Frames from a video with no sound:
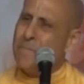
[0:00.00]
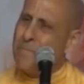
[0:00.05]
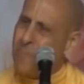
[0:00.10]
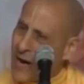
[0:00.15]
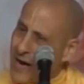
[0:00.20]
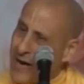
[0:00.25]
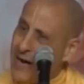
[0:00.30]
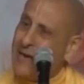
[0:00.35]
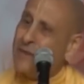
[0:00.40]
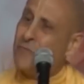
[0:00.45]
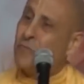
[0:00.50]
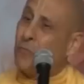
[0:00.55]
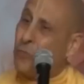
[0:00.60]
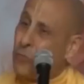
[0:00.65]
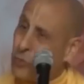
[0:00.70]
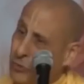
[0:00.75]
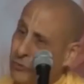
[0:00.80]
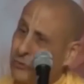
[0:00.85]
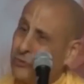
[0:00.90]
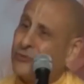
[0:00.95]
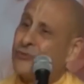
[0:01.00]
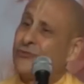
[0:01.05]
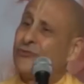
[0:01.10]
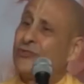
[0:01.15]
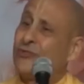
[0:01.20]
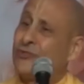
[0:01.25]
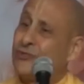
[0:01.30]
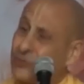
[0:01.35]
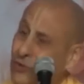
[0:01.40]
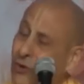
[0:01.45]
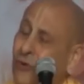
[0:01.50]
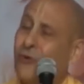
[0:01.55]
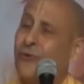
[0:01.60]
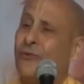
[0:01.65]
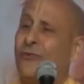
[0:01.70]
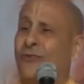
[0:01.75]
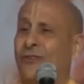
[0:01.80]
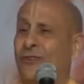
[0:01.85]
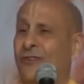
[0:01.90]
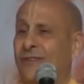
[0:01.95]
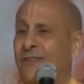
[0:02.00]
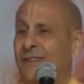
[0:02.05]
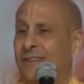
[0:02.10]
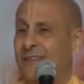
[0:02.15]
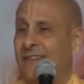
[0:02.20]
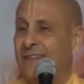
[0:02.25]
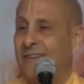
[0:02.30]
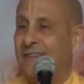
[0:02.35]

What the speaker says: mind, words, and soul,